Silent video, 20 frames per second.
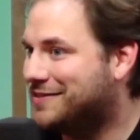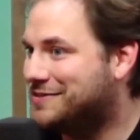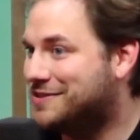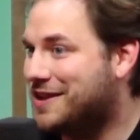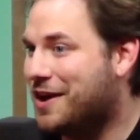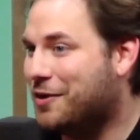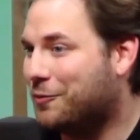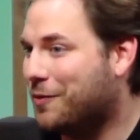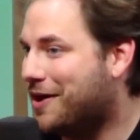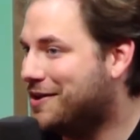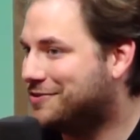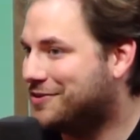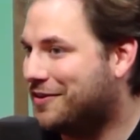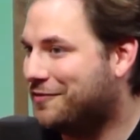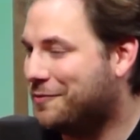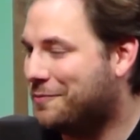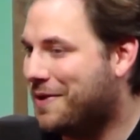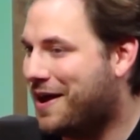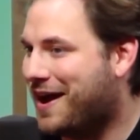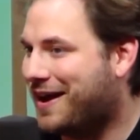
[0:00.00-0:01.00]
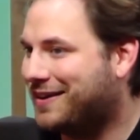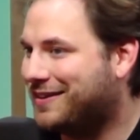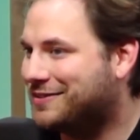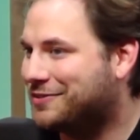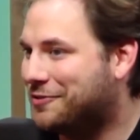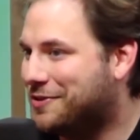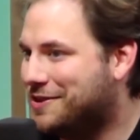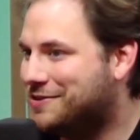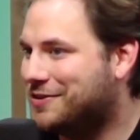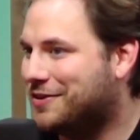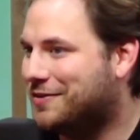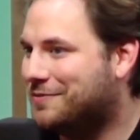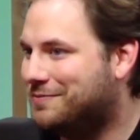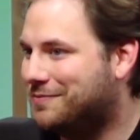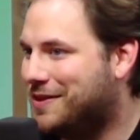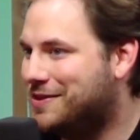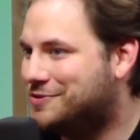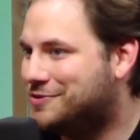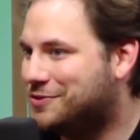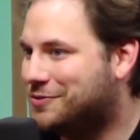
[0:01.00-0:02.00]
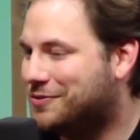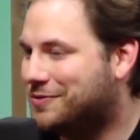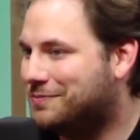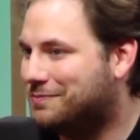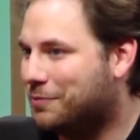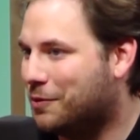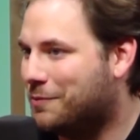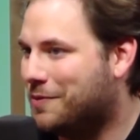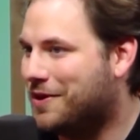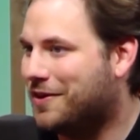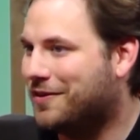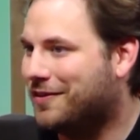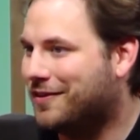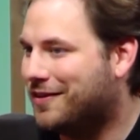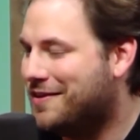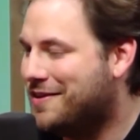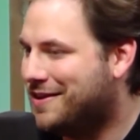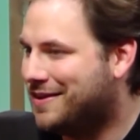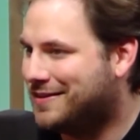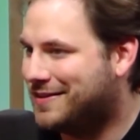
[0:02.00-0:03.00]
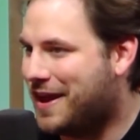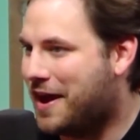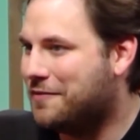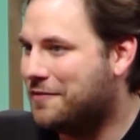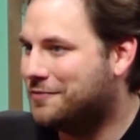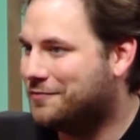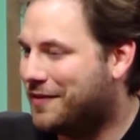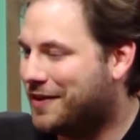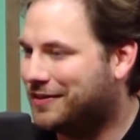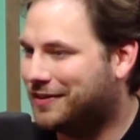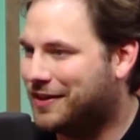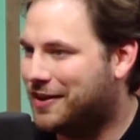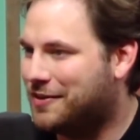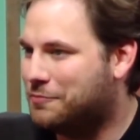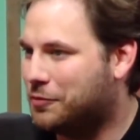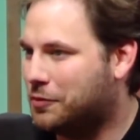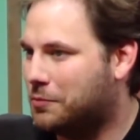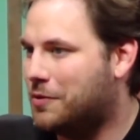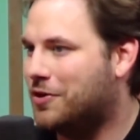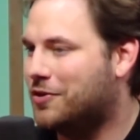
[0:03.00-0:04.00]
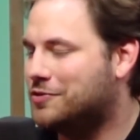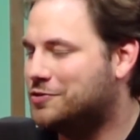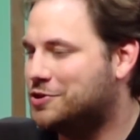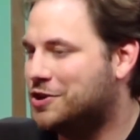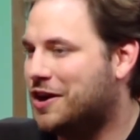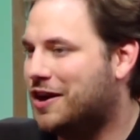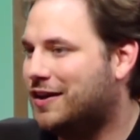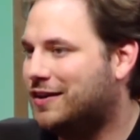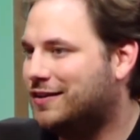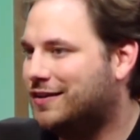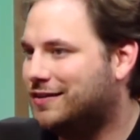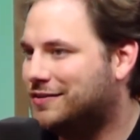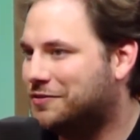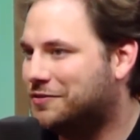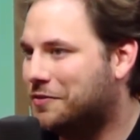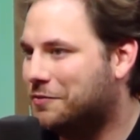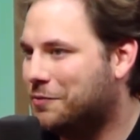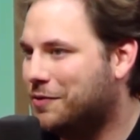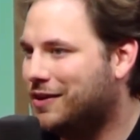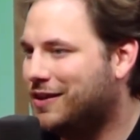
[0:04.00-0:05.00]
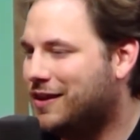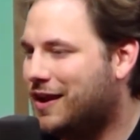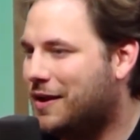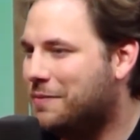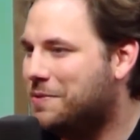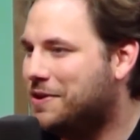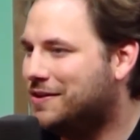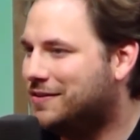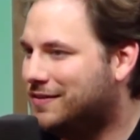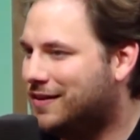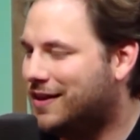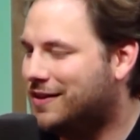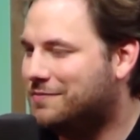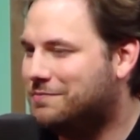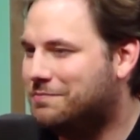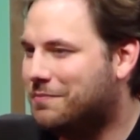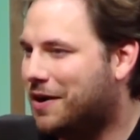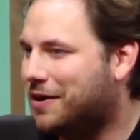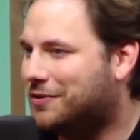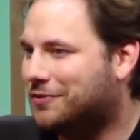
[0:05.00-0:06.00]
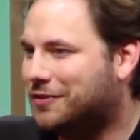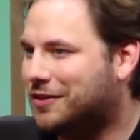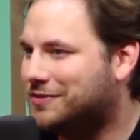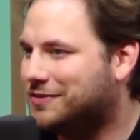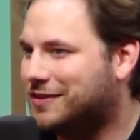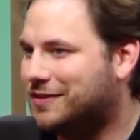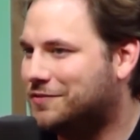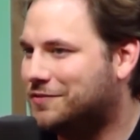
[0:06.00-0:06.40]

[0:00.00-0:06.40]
'Cause now Ray's off of Mac, so he's doing Premiere. Gavin finally gave Premiere a shot. So it really, I mean, and Michael doesn't